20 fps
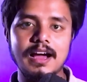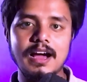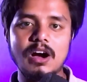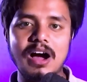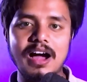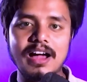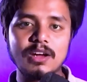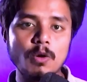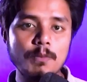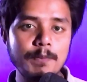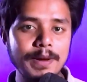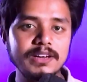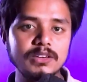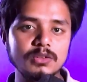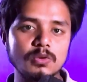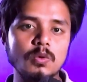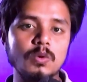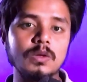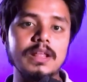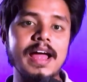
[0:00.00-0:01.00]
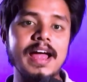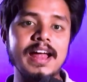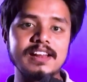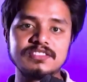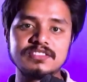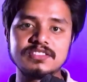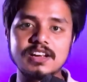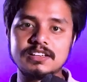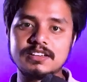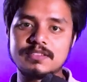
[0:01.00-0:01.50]
I opened Google and
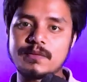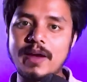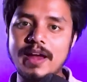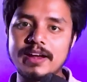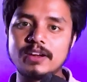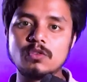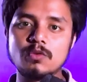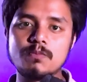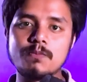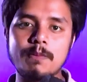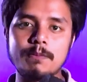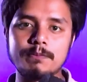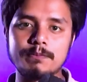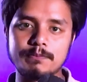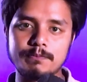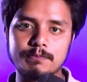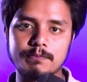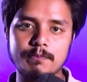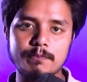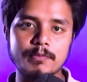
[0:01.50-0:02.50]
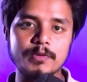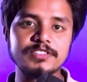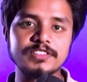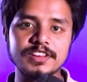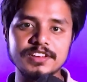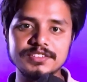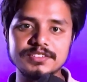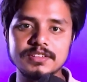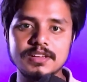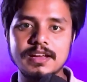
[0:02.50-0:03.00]
started trying to
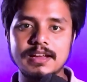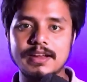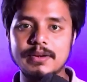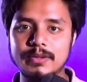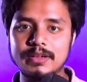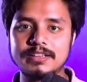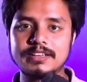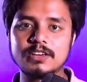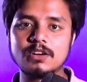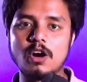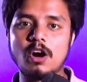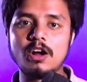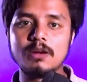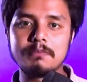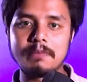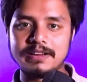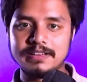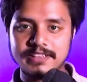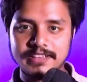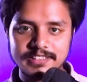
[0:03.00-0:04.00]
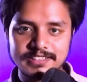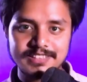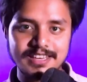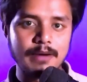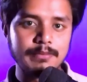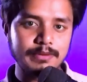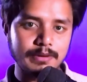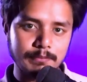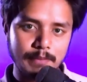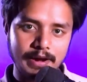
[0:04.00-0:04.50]
process related on my niche
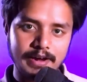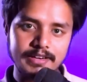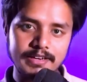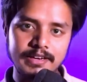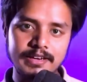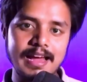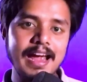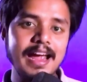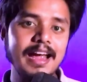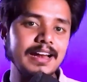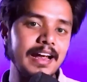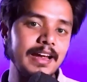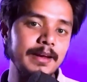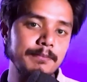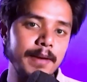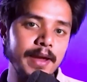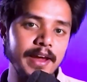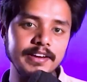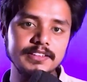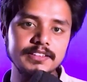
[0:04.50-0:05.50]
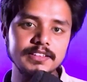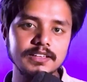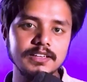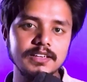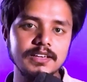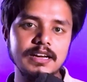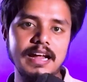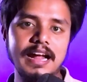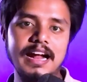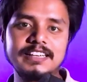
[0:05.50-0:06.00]
after marketing, and I paid
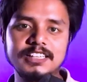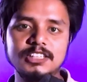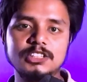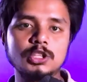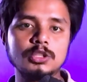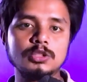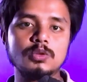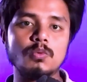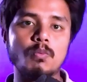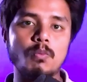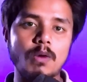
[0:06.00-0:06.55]
attention to